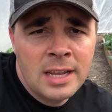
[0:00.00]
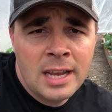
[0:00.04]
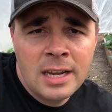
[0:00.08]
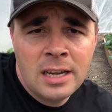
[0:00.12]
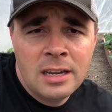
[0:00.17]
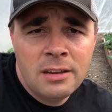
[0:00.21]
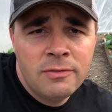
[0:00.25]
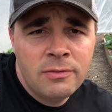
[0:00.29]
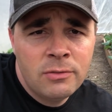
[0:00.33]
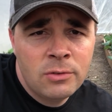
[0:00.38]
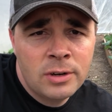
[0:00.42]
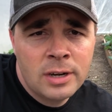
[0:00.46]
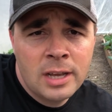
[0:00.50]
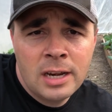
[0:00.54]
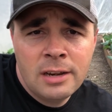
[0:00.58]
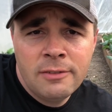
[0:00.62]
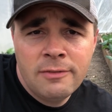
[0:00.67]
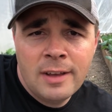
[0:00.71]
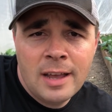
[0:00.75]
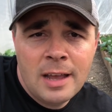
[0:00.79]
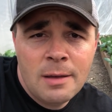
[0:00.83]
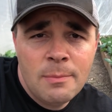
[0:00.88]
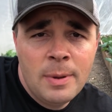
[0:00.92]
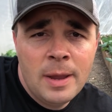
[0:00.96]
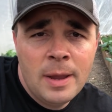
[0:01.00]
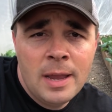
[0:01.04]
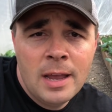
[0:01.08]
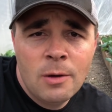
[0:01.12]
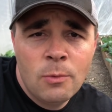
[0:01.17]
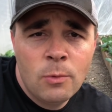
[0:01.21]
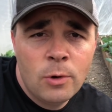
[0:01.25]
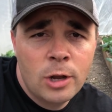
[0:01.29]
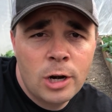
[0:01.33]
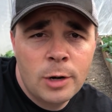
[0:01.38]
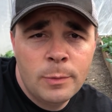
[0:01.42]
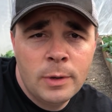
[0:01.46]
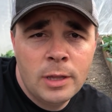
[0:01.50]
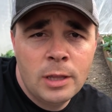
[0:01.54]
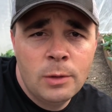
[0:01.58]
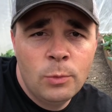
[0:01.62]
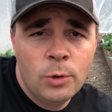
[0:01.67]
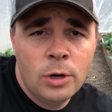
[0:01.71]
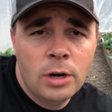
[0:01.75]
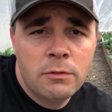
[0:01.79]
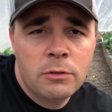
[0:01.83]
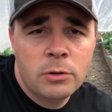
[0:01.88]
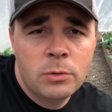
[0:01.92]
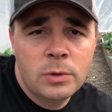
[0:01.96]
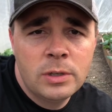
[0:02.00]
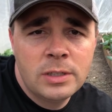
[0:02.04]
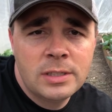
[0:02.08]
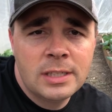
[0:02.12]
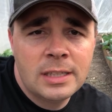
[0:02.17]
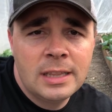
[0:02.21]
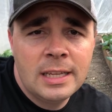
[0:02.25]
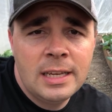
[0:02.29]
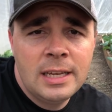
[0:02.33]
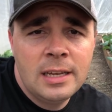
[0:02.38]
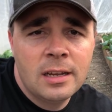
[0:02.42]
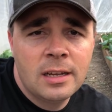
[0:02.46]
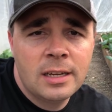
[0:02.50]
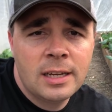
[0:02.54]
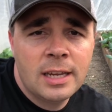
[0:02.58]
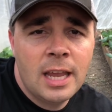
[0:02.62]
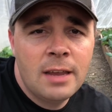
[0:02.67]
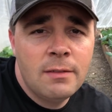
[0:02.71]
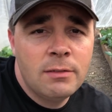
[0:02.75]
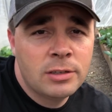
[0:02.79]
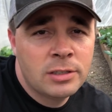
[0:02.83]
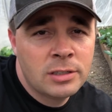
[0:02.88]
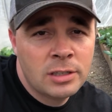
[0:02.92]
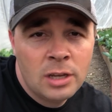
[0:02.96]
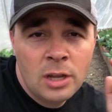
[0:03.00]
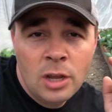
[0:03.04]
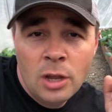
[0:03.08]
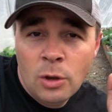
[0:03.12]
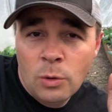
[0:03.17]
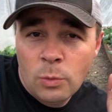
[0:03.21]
94, 95 pound watermelon, whatever it was that Leon gave us.